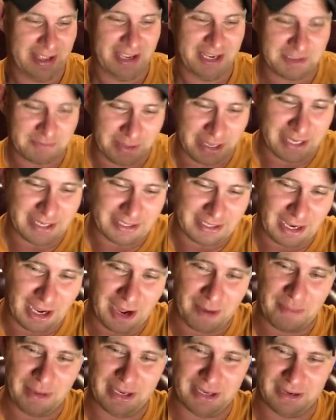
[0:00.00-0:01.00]
he's been
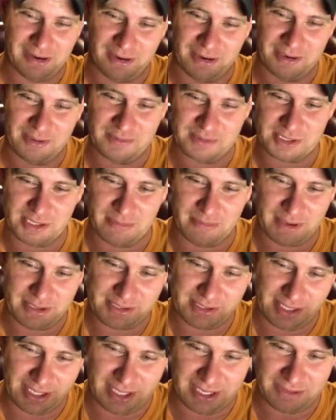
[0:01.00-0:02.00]
commenting on some of my
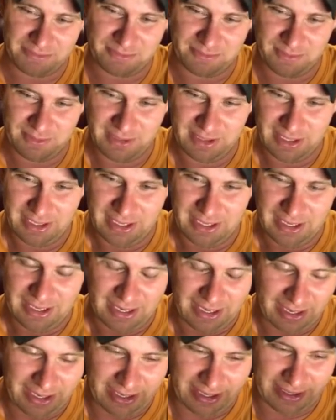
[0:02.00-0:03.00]
stuff,
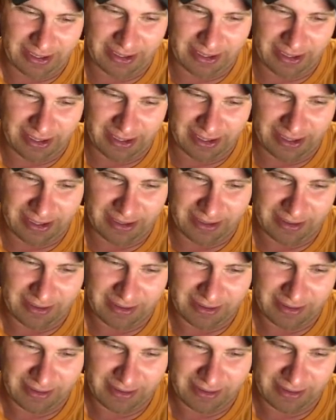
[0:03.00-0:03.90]
and I